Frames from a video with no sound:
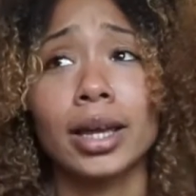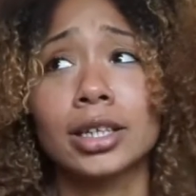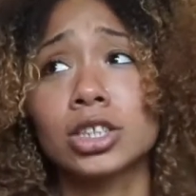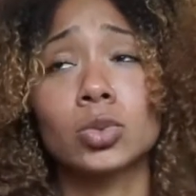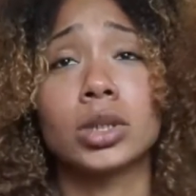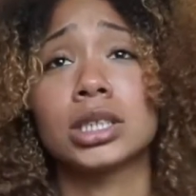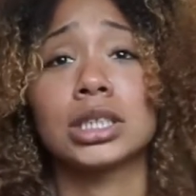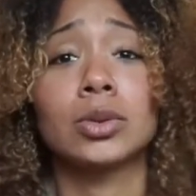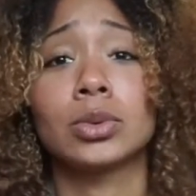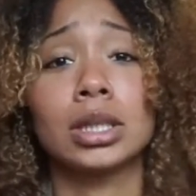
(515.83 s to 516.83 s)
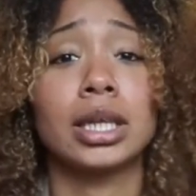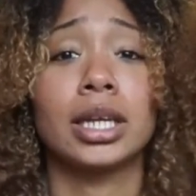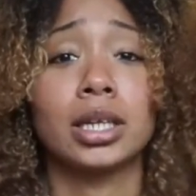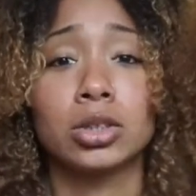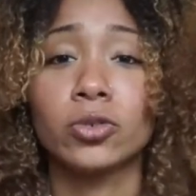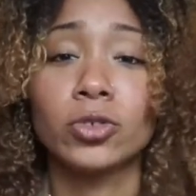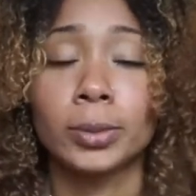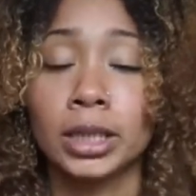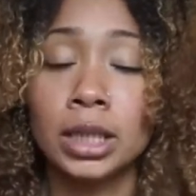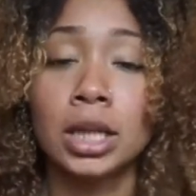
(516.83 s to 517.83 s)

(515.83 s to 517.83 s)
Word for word: I just want to see what the lady could do for me.